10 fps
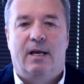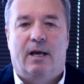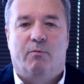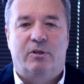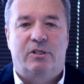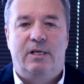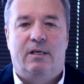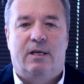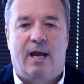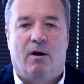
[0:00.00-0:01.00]
and
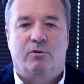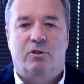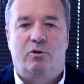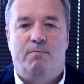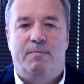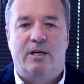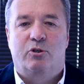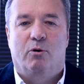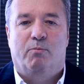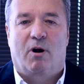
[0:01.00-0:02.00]
receipt counts to
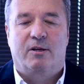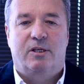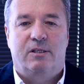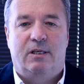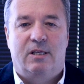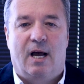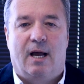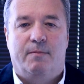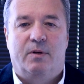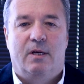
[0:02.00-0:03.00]
measure processing
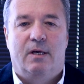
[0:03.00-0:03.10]
time.